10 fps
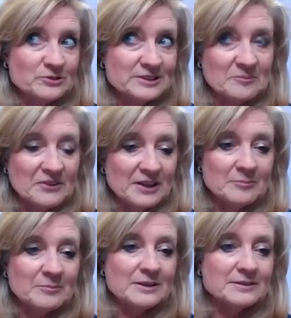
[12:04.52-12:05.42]
or
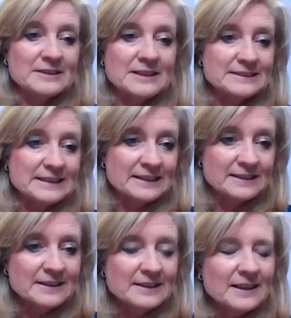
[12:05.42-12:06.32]
something, but that's
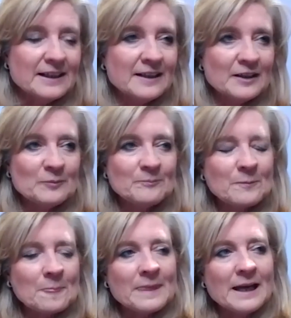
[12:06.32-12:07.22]
it.
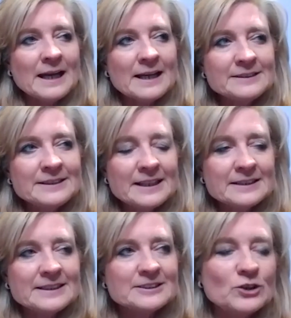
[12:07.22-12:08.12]
And
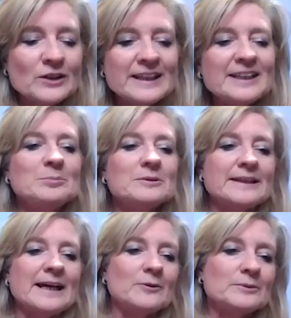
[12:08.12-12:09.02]
yet it's got a label
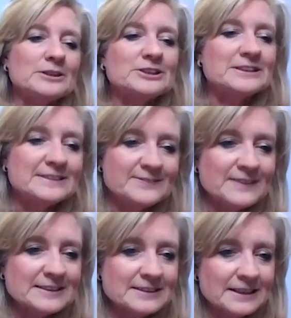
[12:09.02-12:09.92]
now, which is
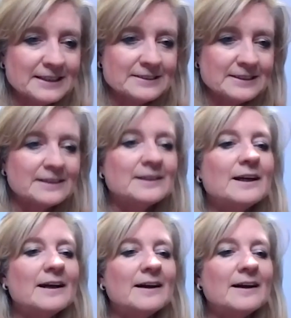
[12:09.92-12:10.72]
fascinating.